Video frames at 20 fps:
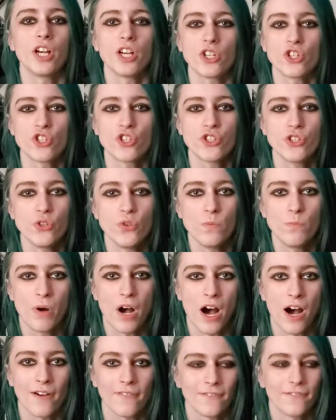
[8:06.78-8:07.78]
a
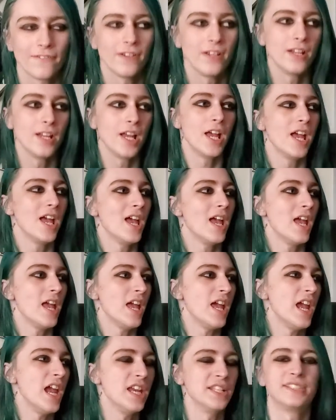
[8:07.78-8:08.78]
shoopuf.
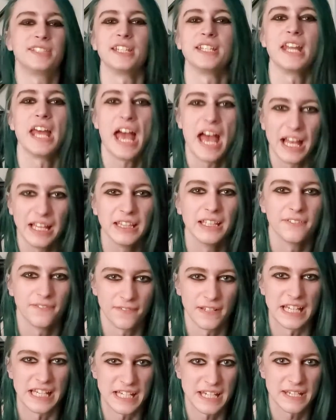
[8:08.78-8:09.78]
It's an
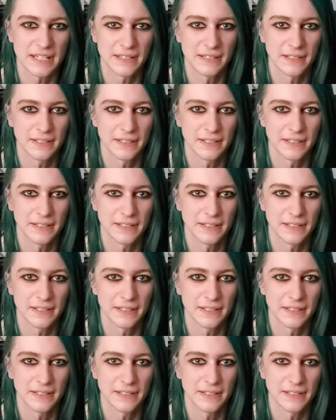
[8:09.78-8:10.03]
elephant.